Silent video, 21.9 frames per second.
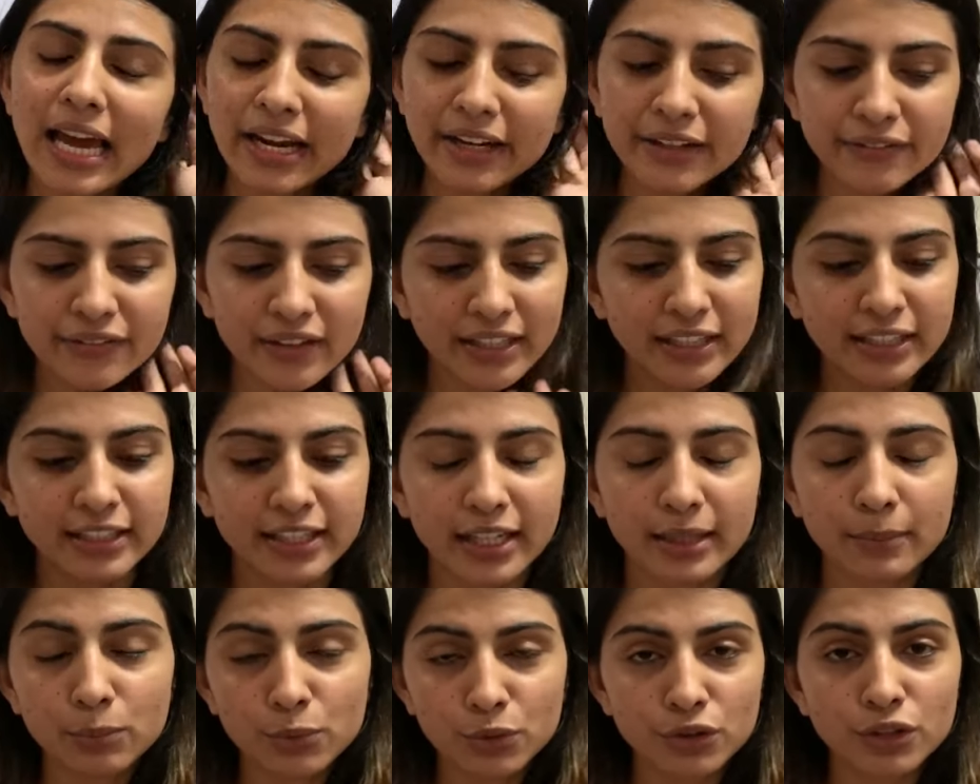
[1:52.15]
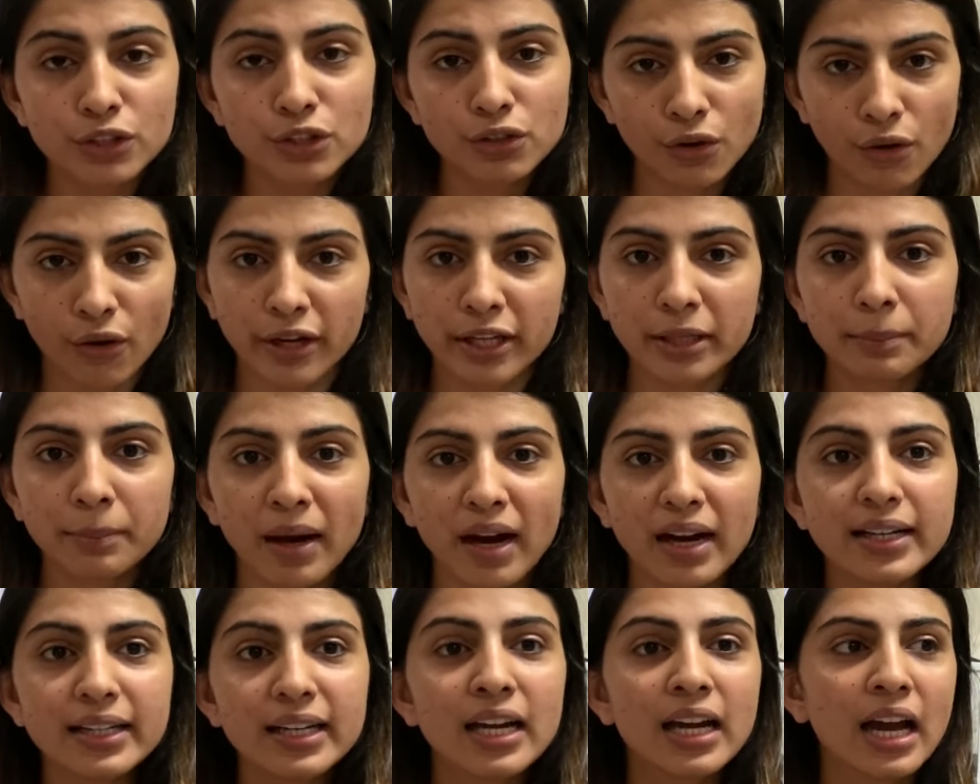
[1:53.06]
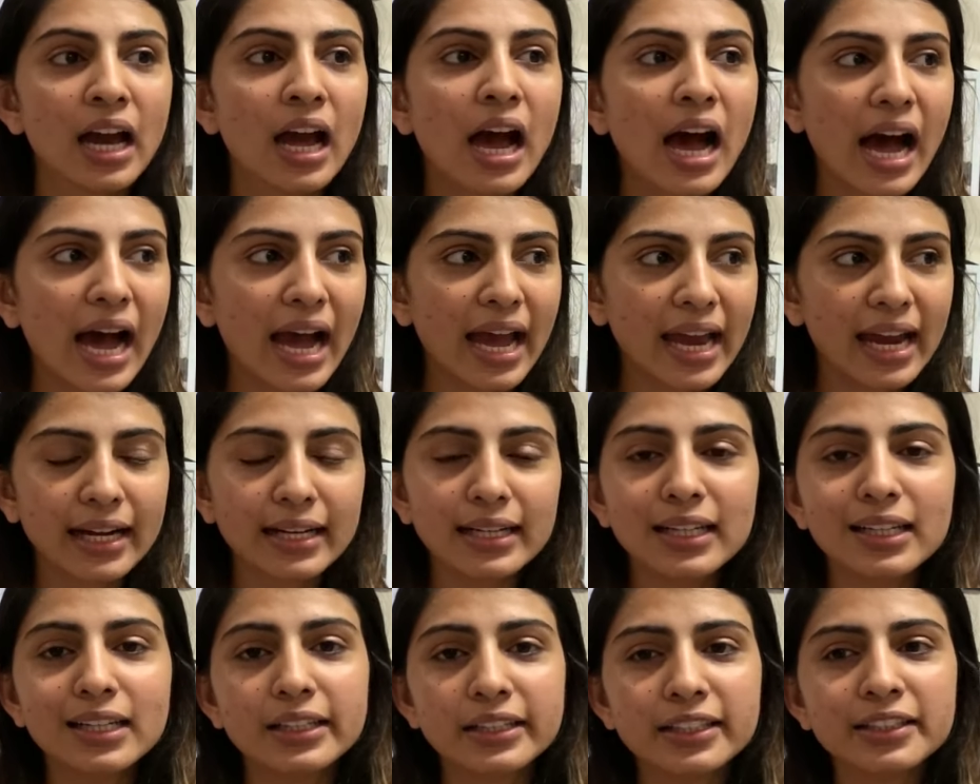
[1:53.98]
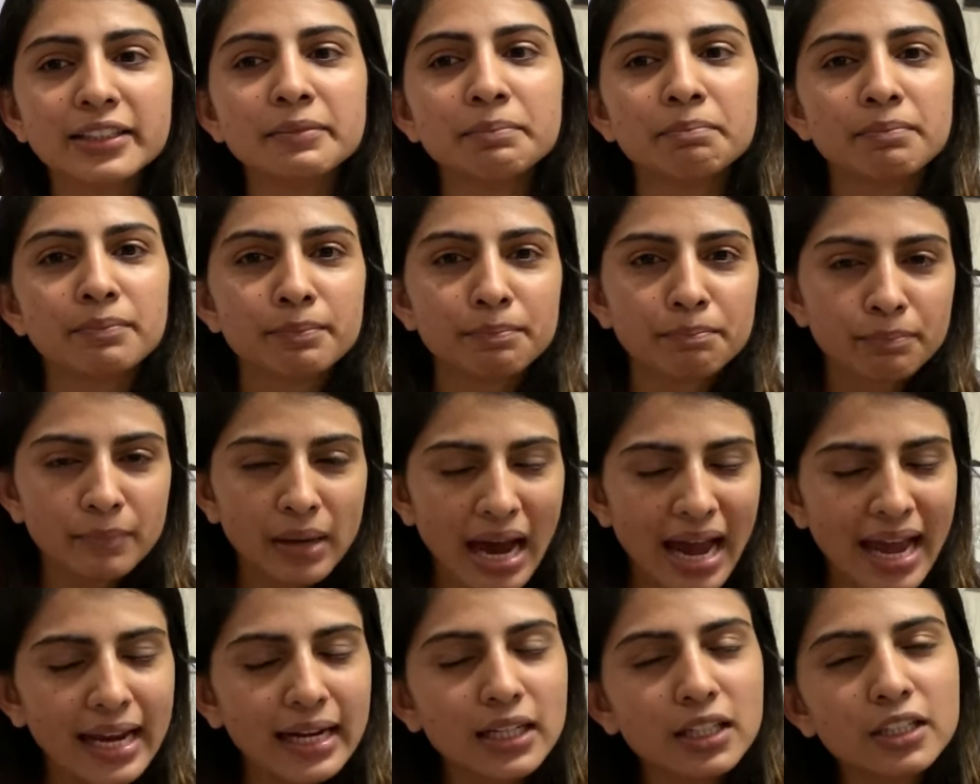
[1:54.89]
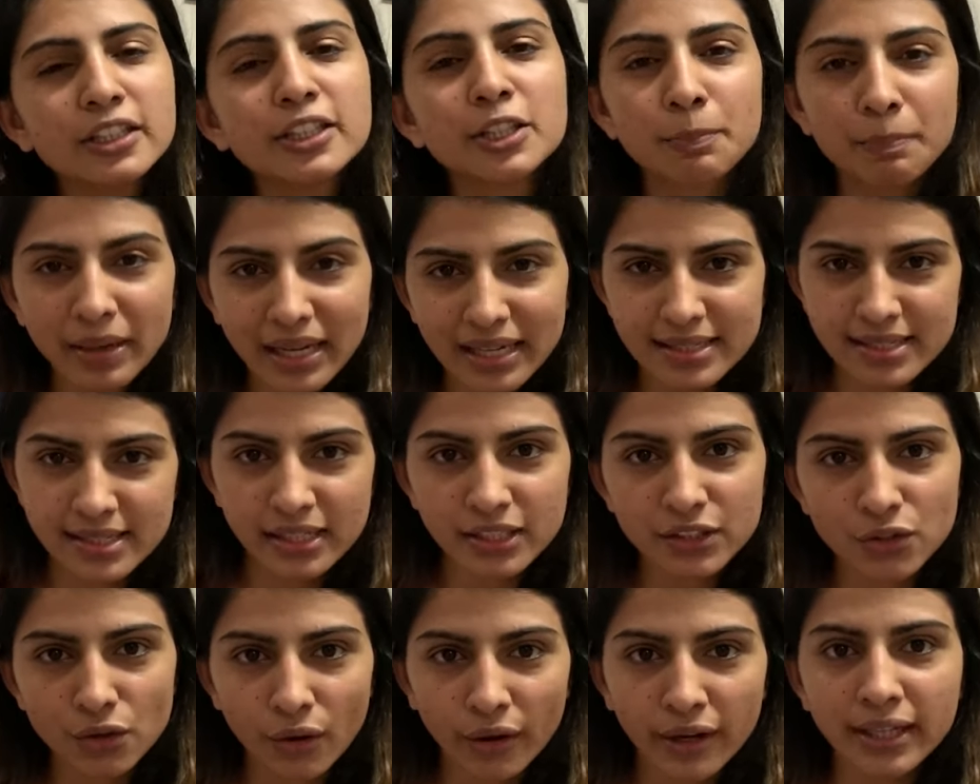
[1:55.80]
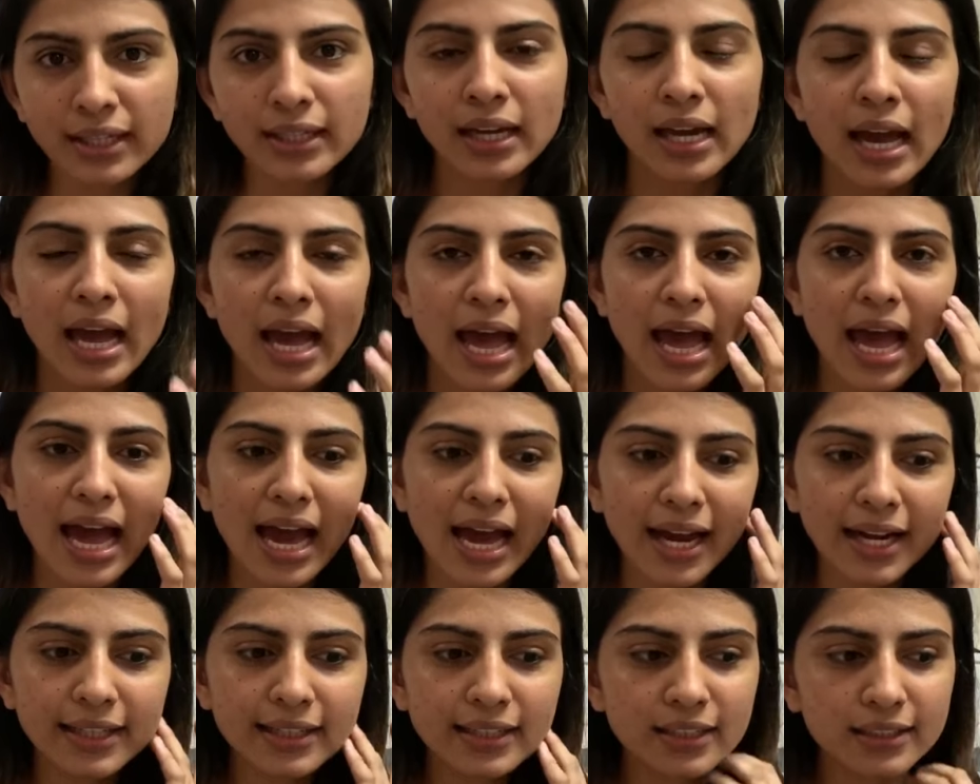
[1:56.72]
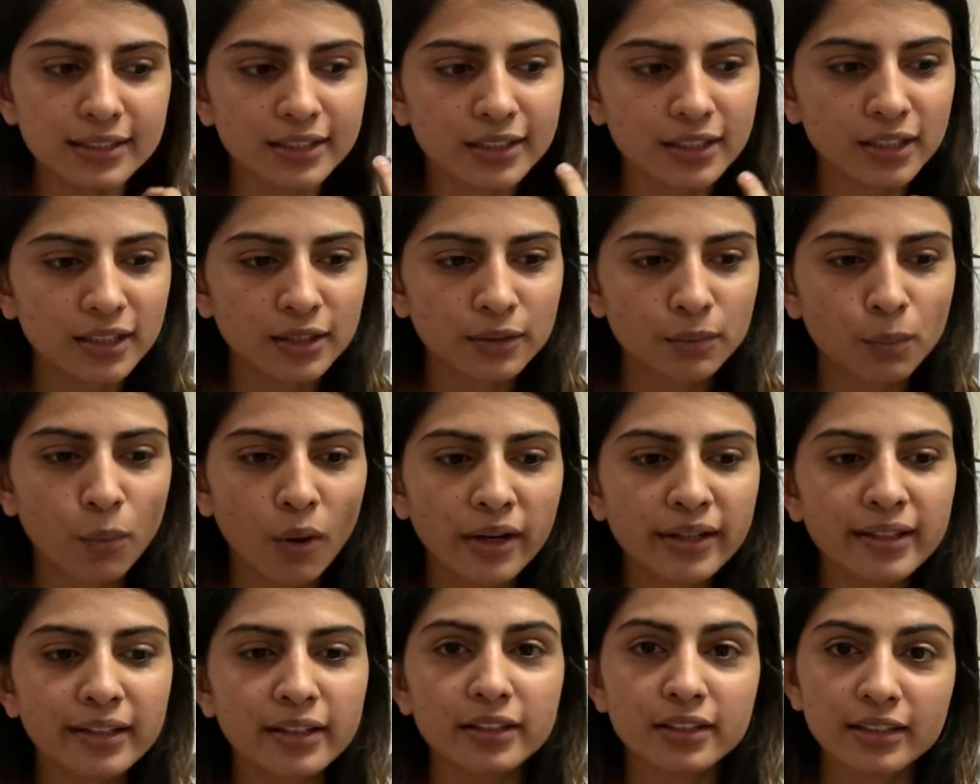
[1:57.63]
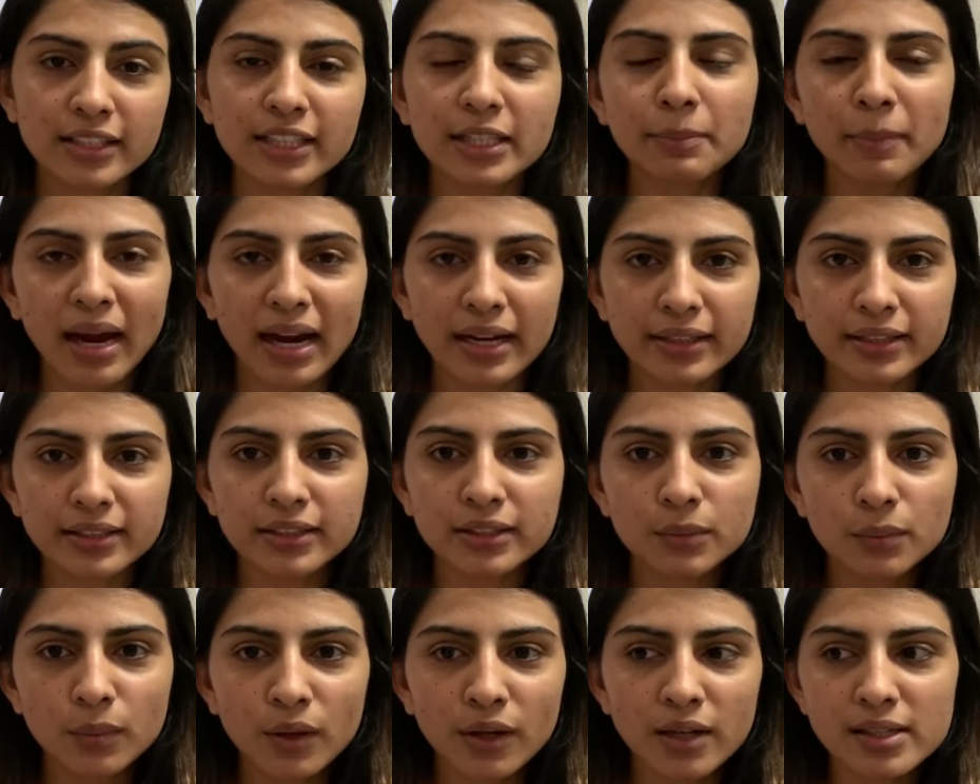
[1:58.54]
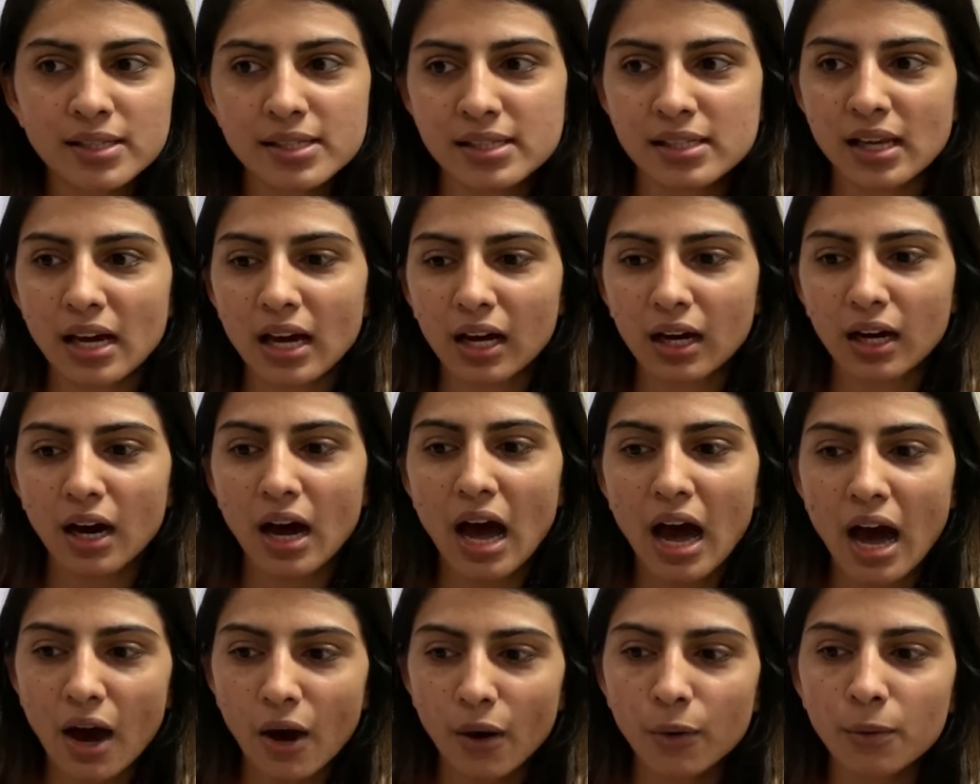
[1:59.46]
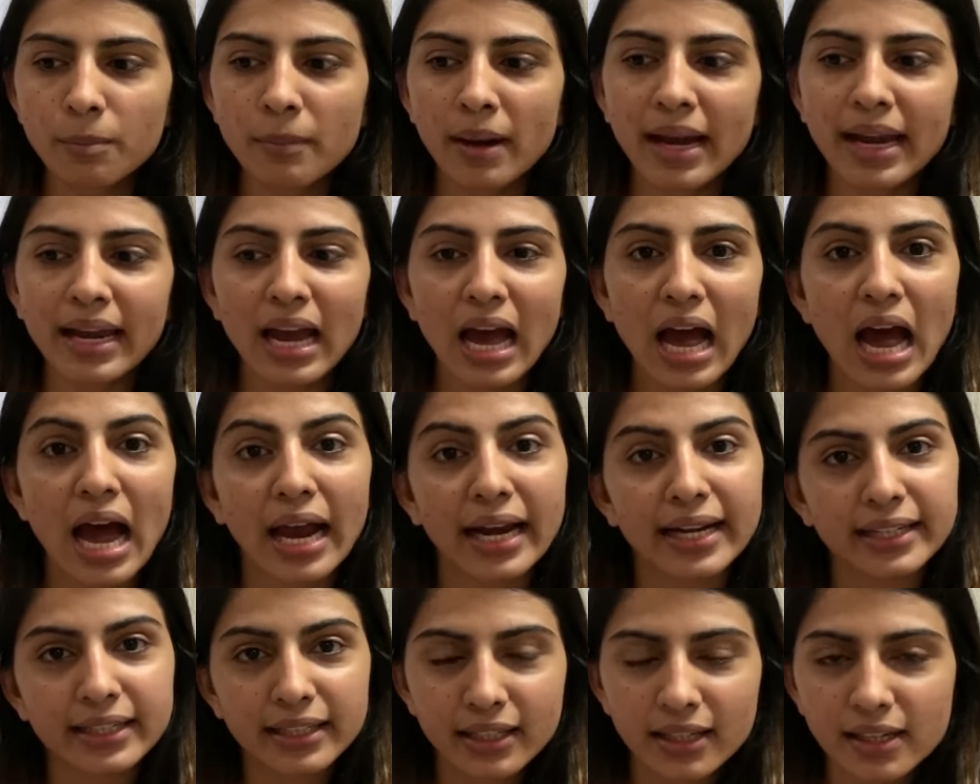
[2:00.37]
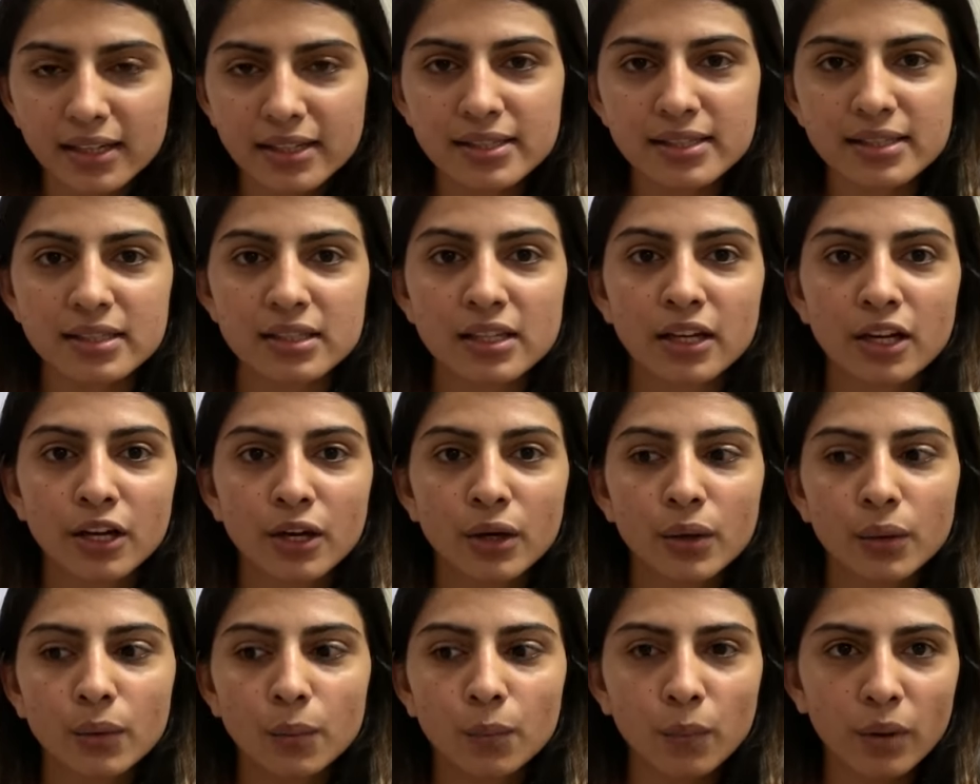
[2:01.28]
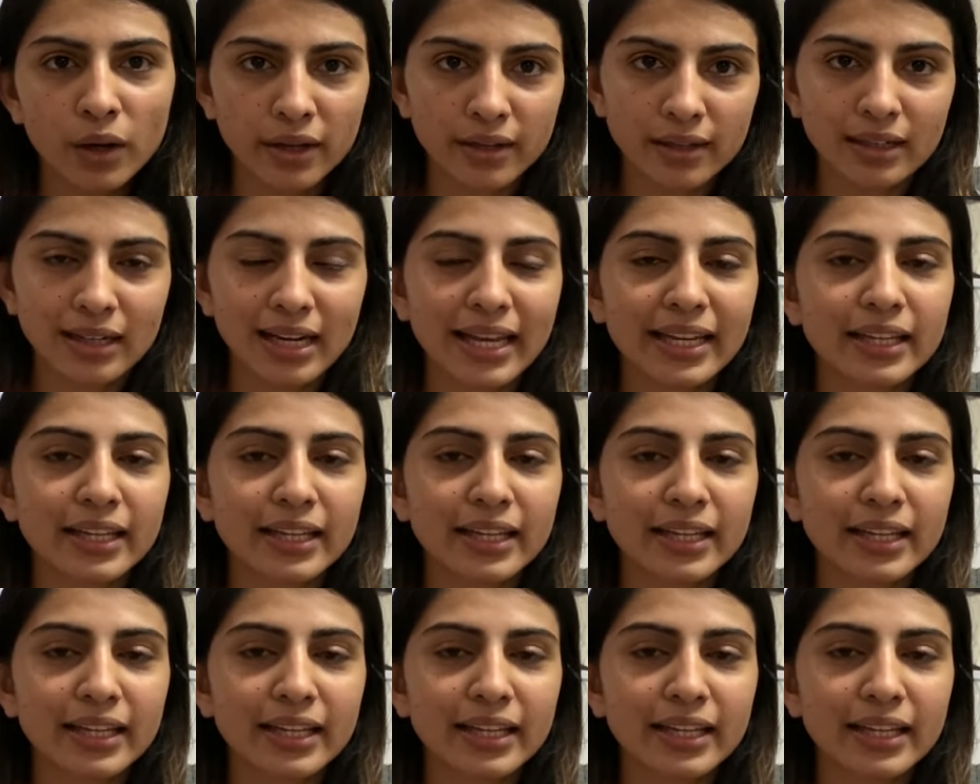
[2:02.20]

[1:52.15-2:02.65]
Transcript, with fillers: And when it came to the drawing part, I had learned I had learned basic drawing, and uh, what really mattered was uh, how my ideas were,